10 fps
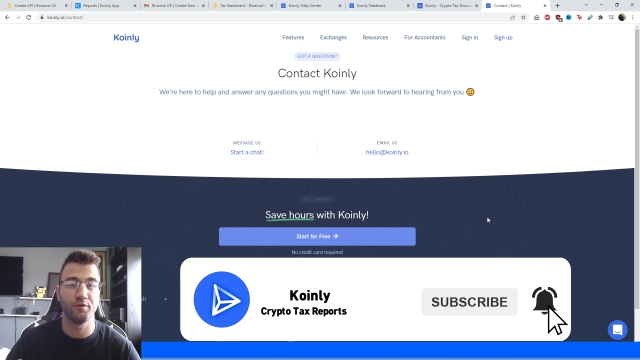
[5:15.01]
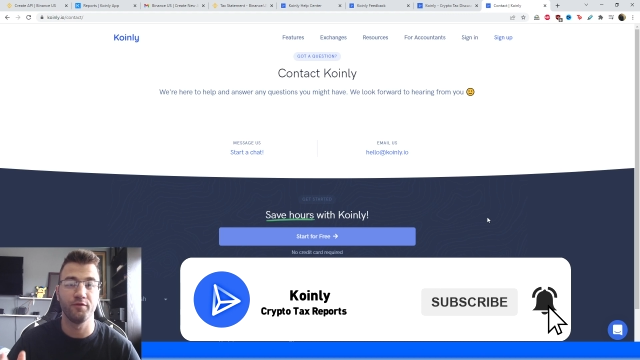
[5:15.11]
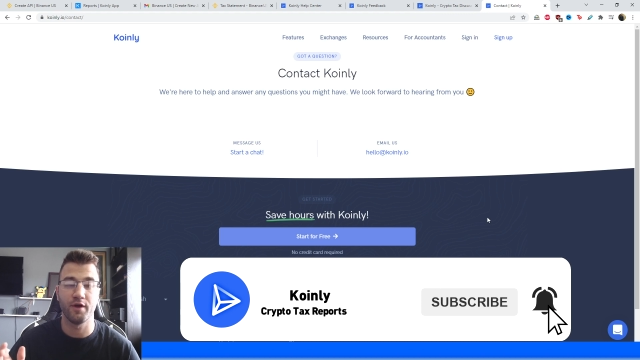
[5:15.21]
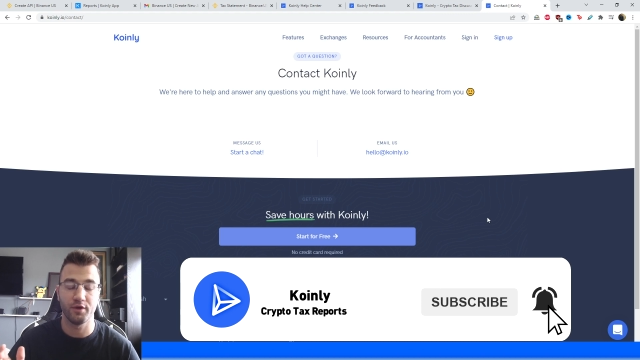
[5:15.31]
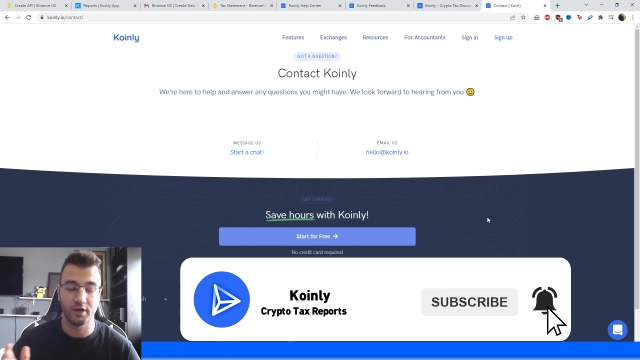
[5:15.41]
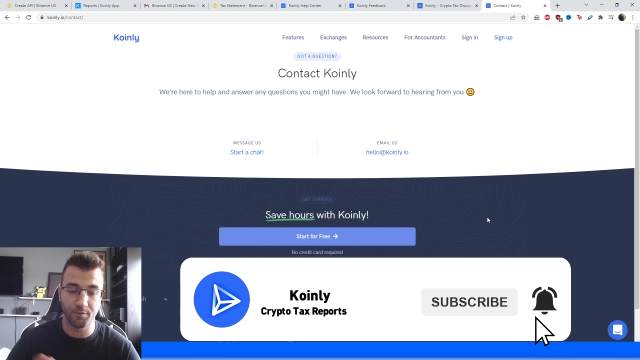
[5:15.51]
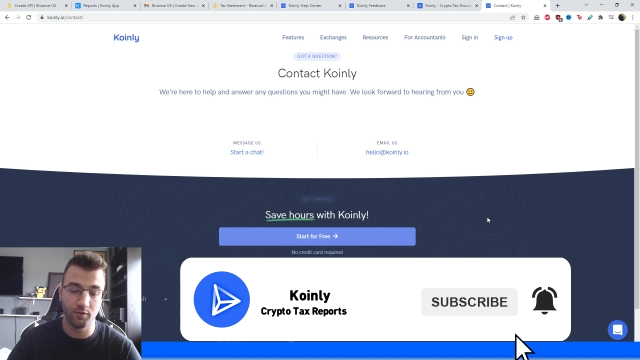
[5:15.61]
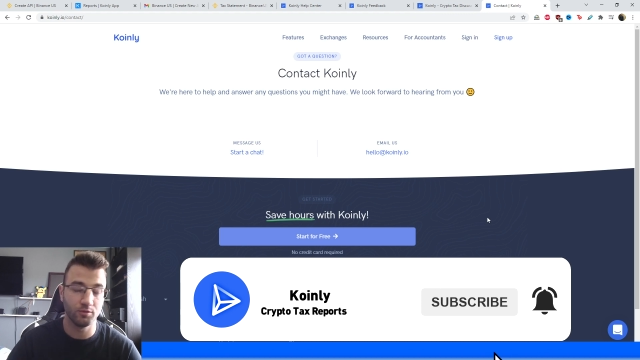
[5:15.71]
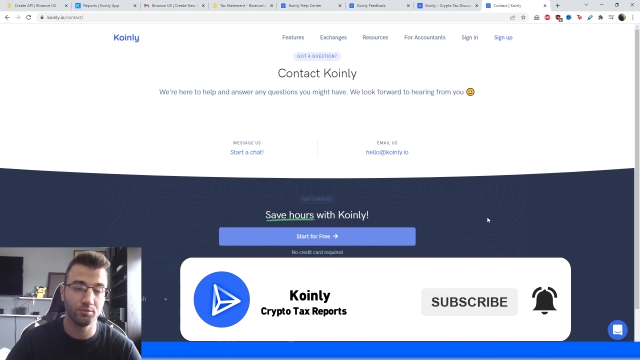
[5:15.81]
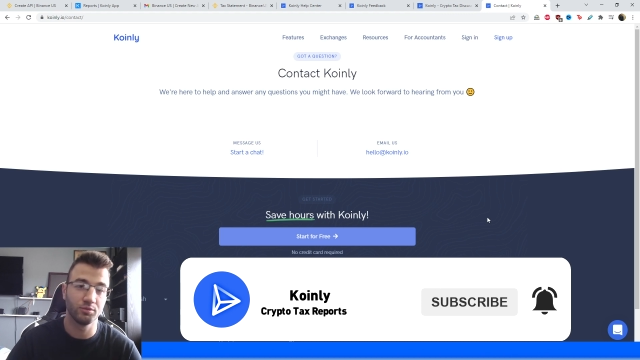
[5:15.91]
If you found it
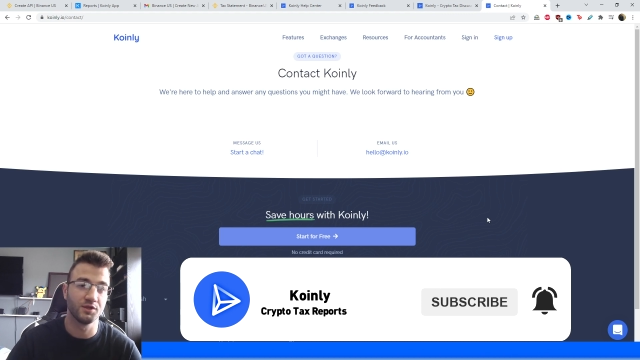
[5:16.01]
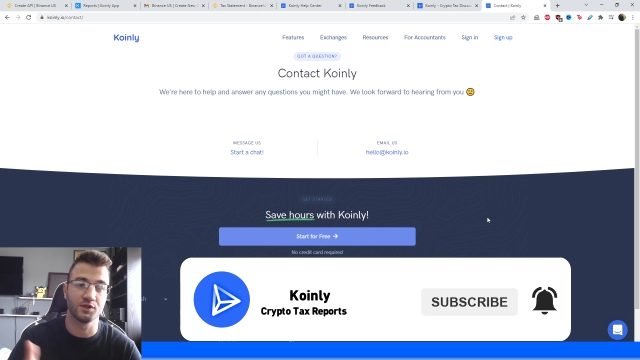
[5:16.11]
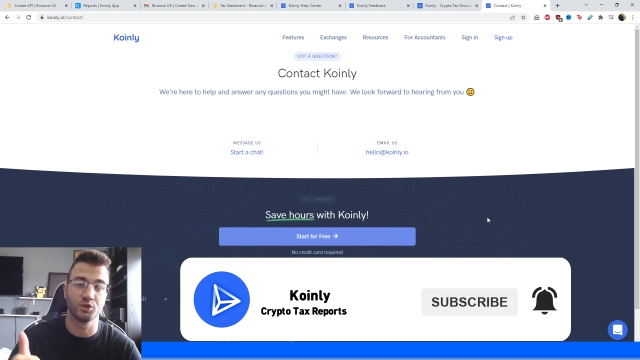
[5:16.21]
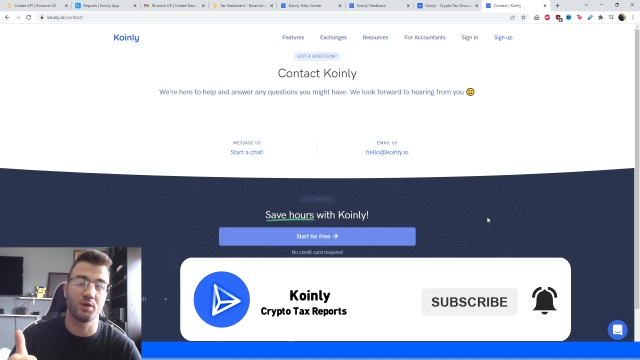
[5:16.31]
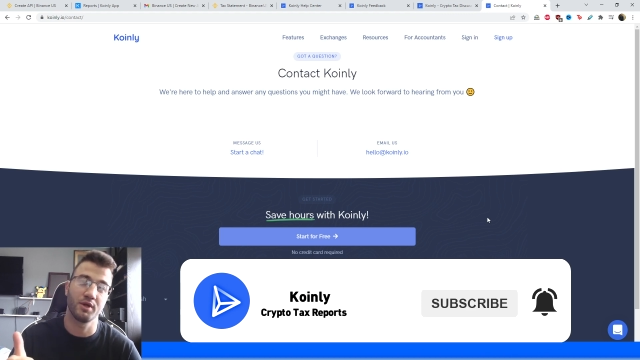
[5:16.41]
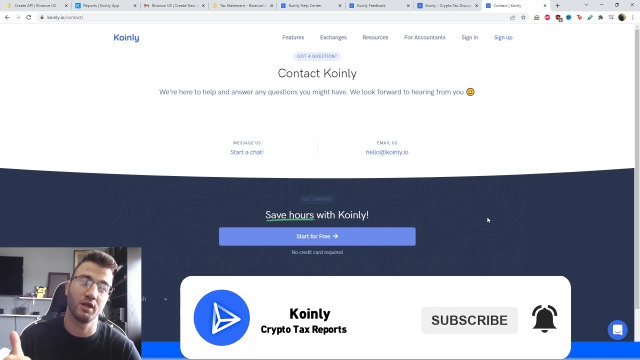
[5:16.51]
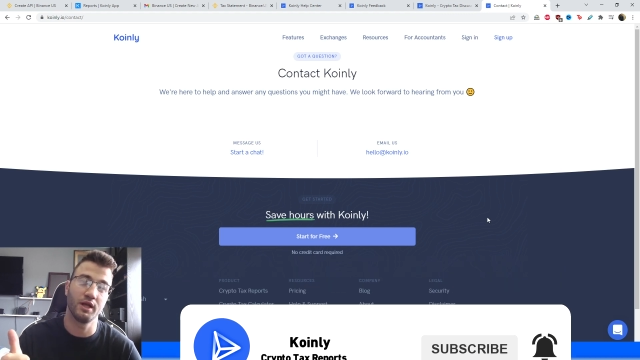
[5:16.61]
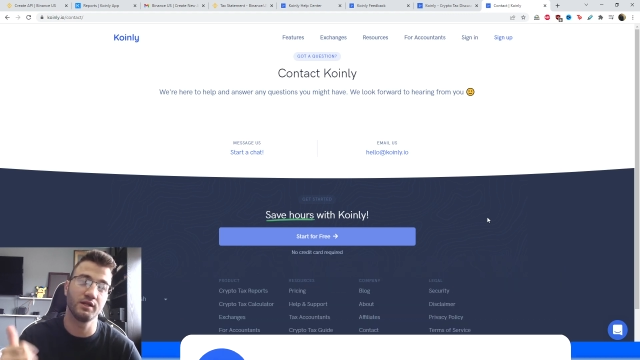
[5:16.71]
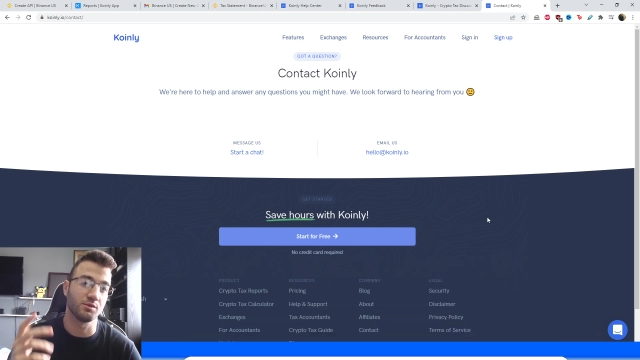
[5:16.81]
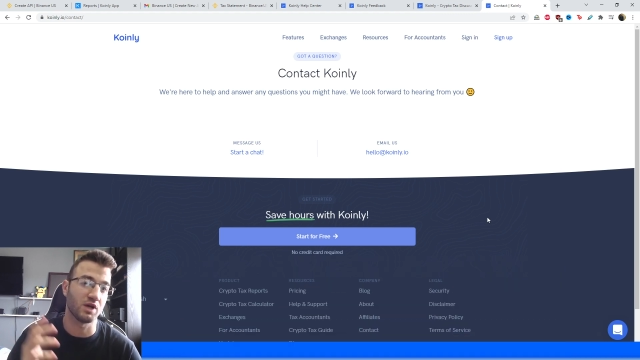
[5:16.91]
helpful, consider dropping a
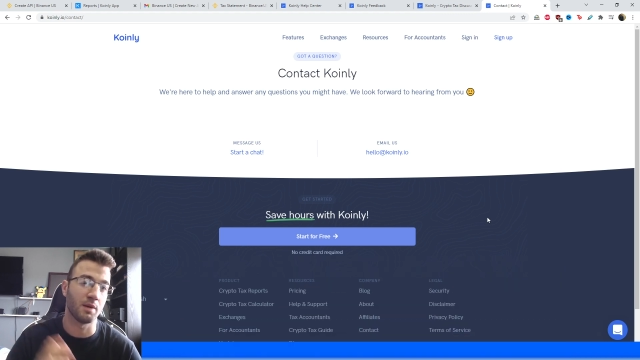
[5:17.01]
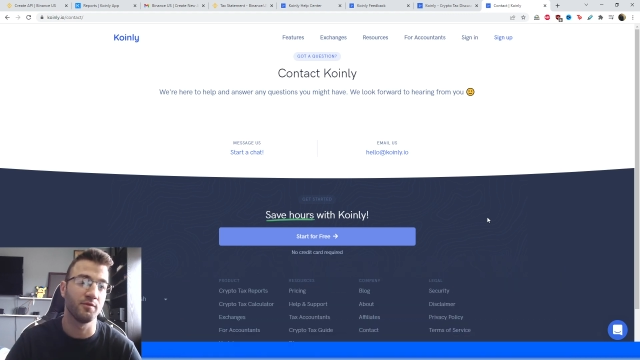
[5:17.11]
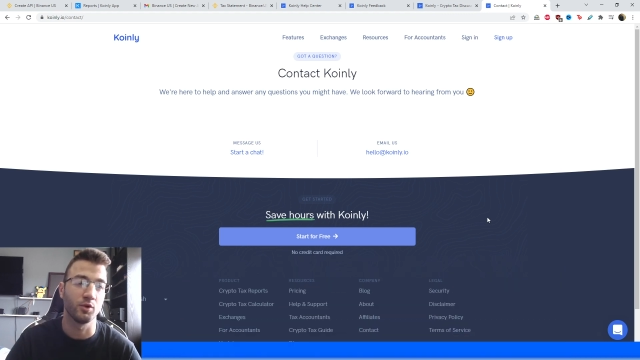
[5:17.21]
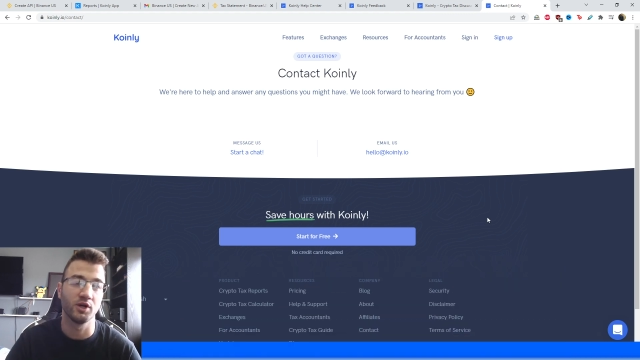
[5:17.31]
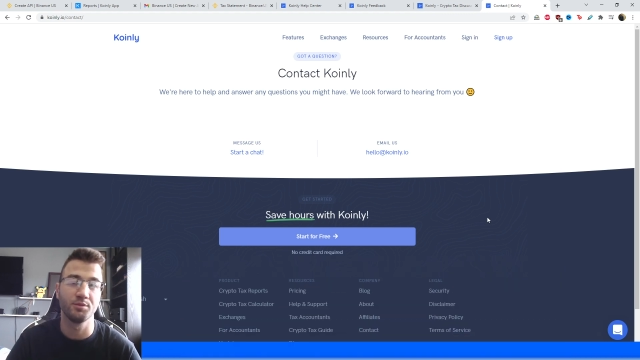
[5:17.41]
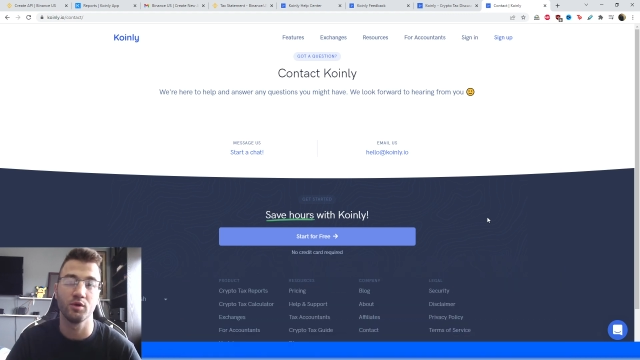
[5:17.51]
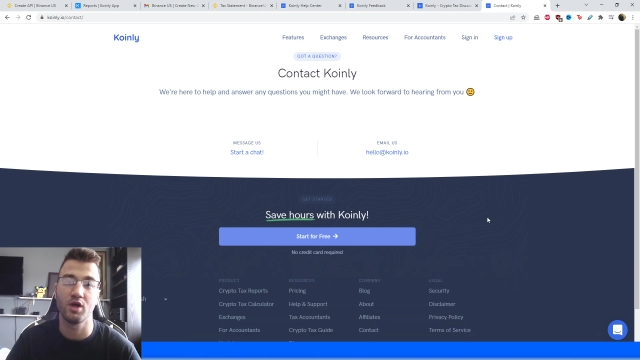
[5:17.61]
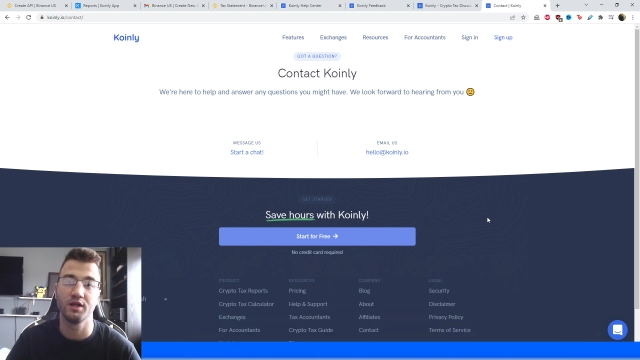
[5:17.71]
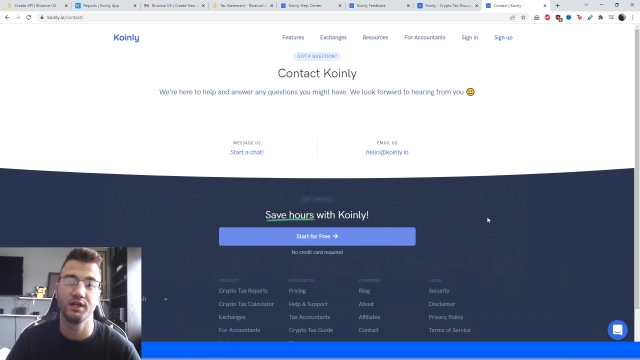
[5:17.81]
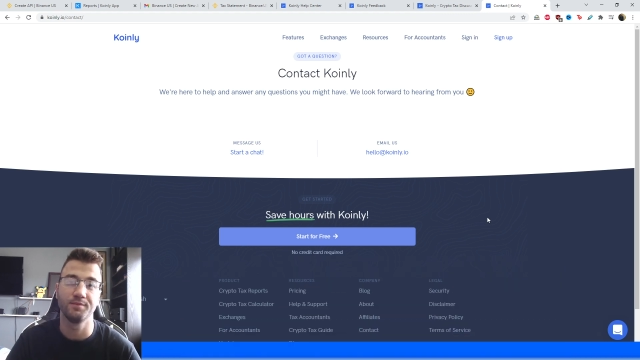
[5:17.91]
like, subscribing for more crypto
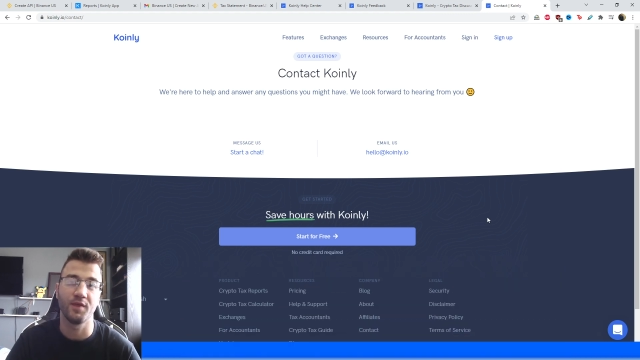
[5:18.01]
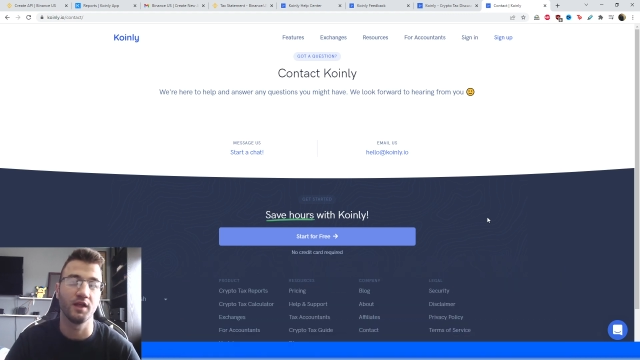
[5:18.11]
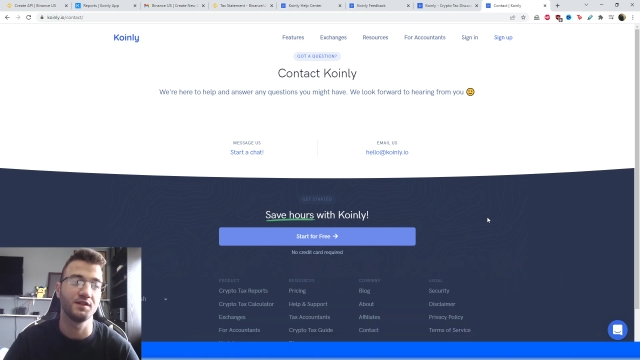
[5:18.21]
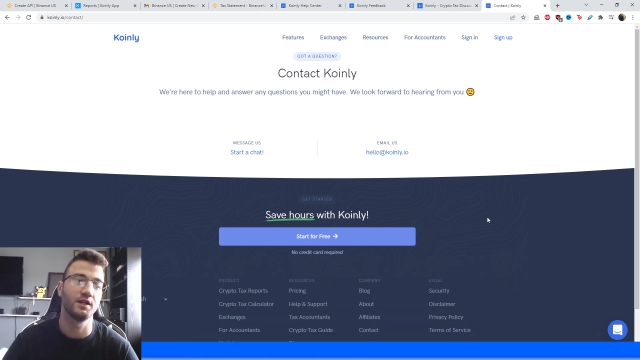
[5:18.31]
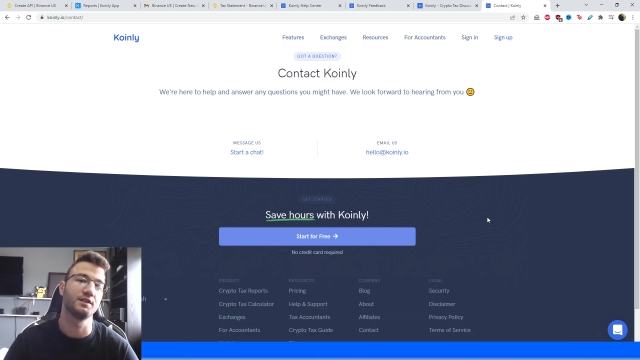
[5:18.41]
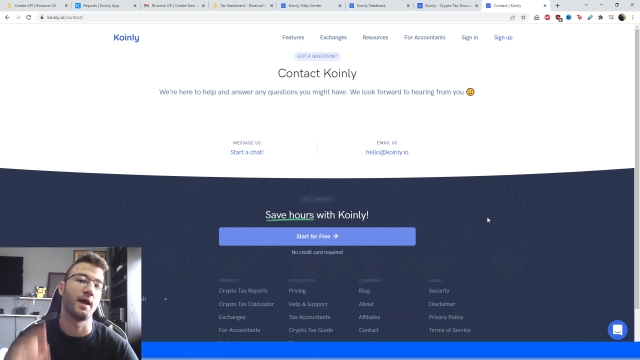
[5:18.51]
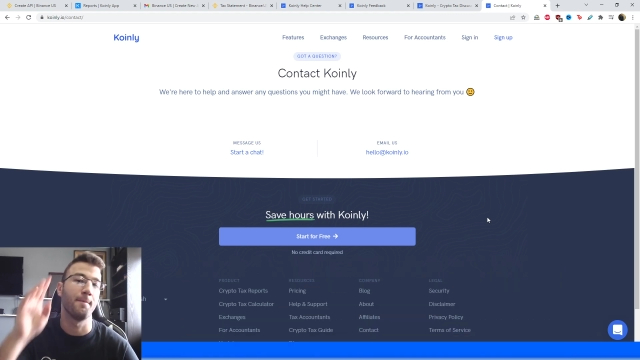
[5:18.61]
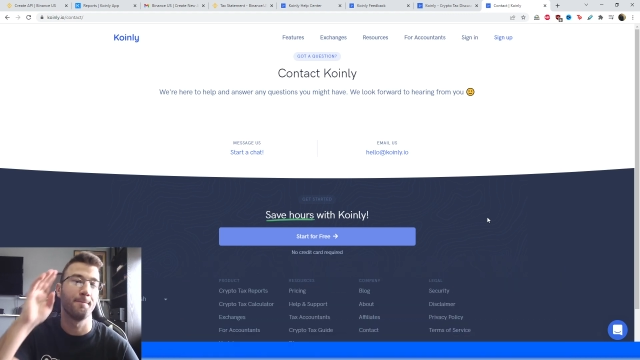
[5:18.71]
content, and I'll see you next time.